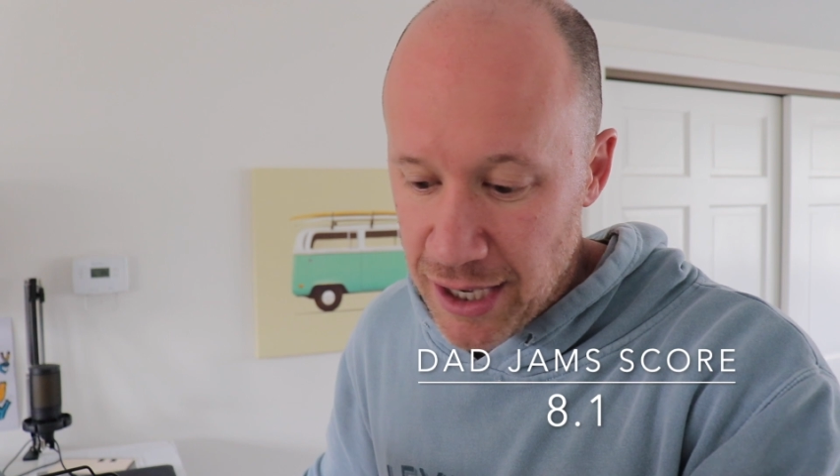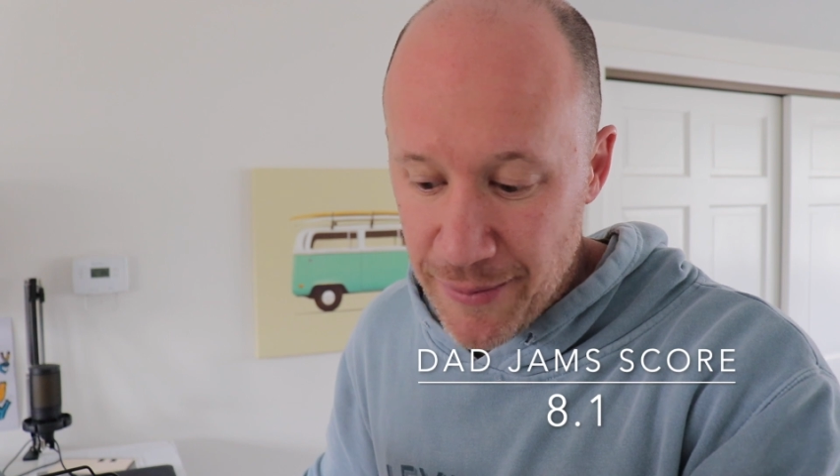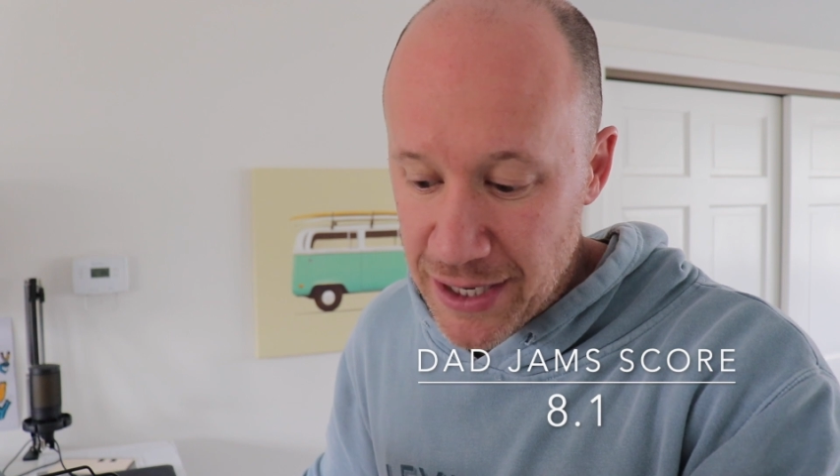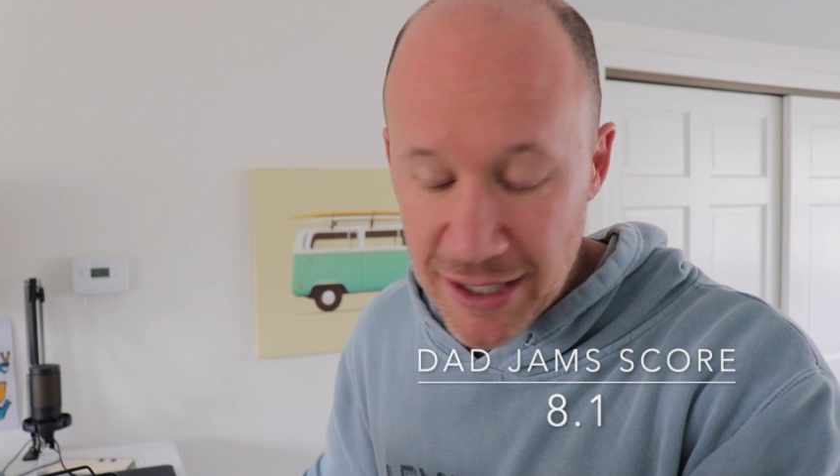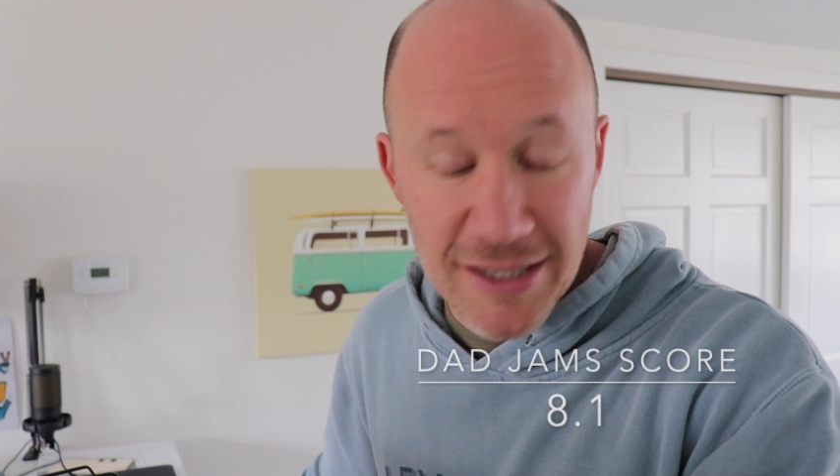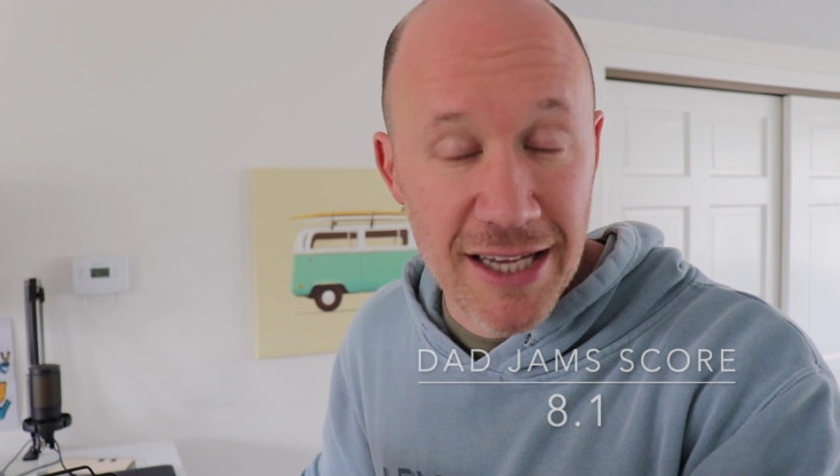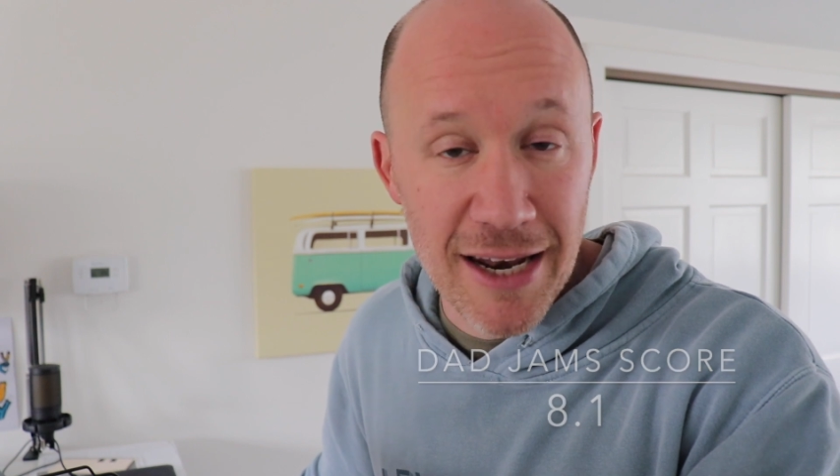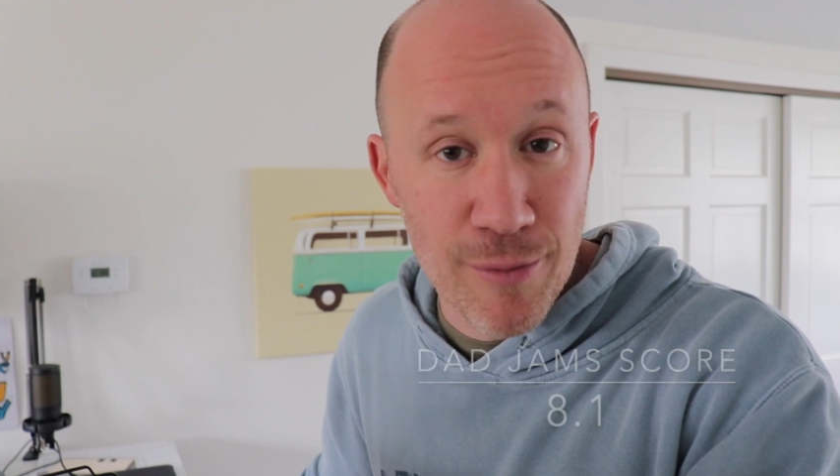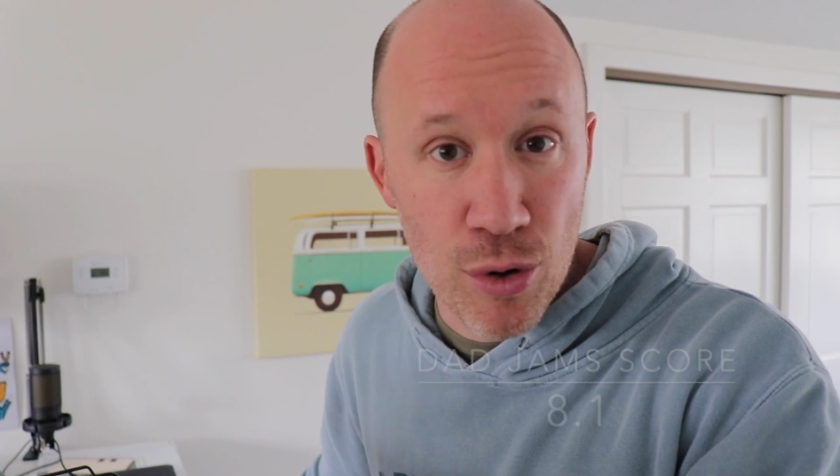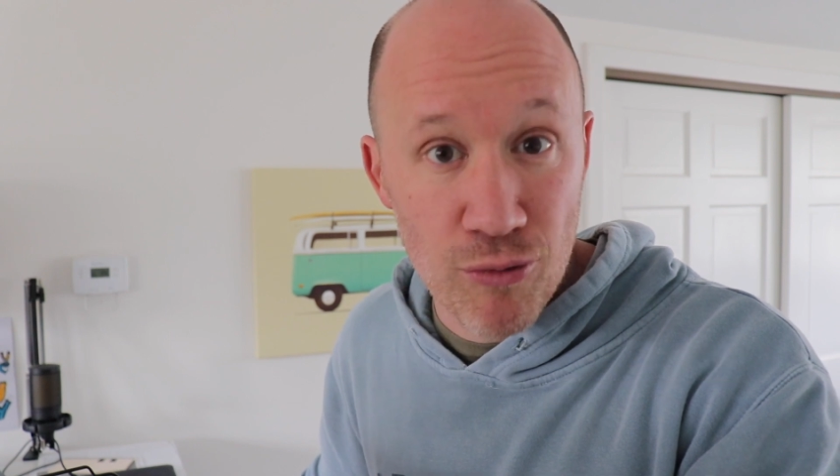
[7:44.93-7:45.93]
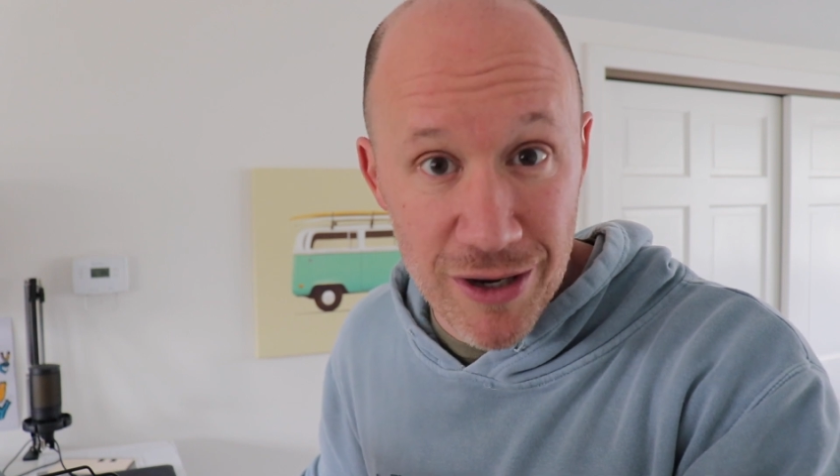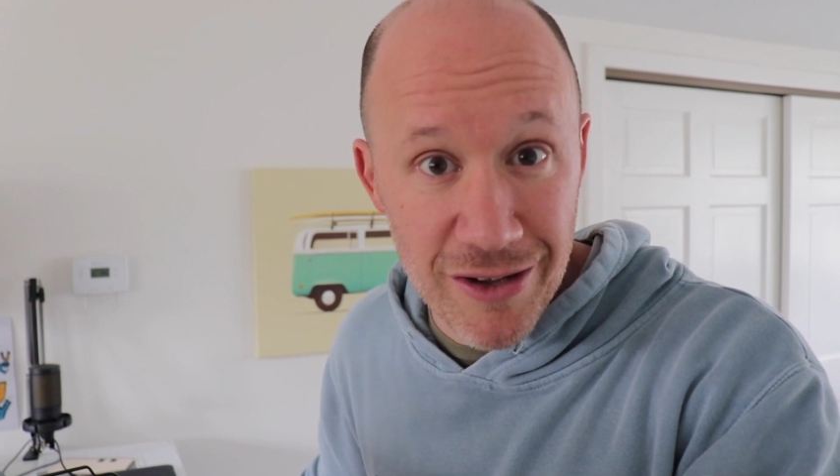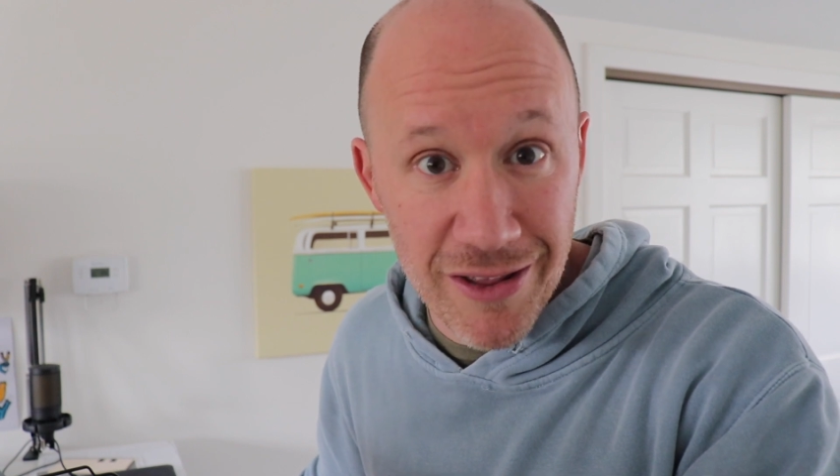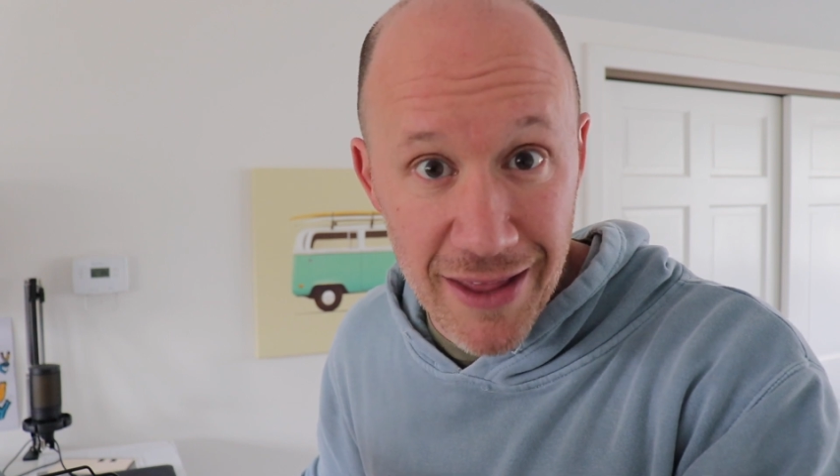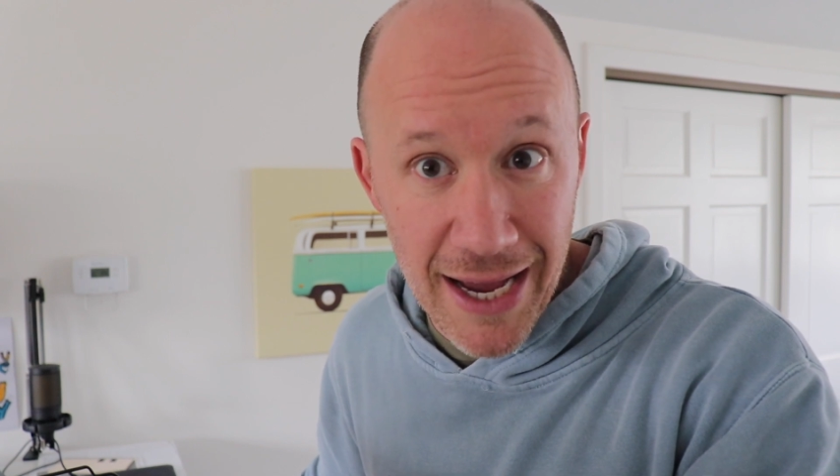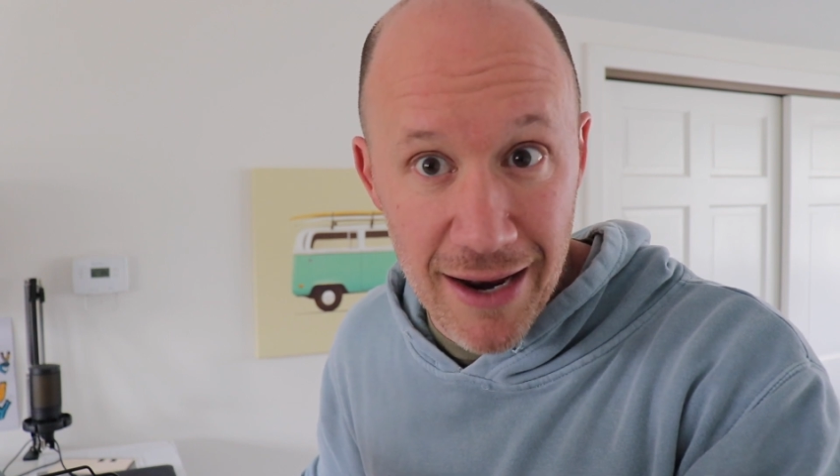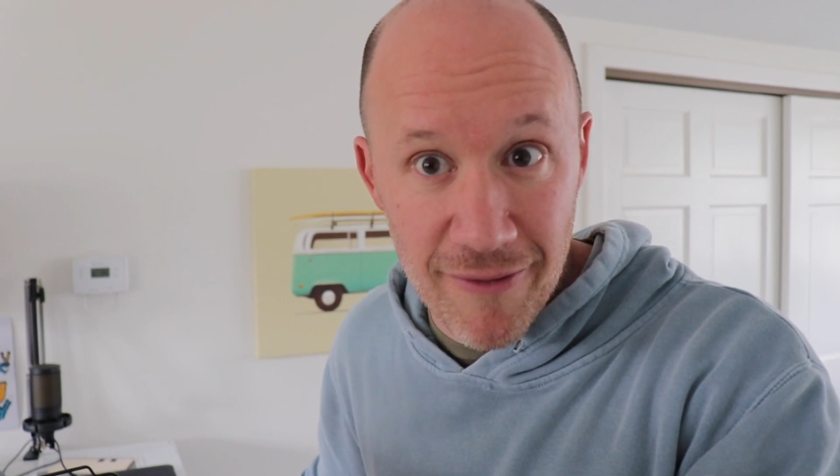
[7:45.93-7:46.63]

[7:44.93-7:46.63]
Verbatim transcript: mean, it doesn't get any more real than that.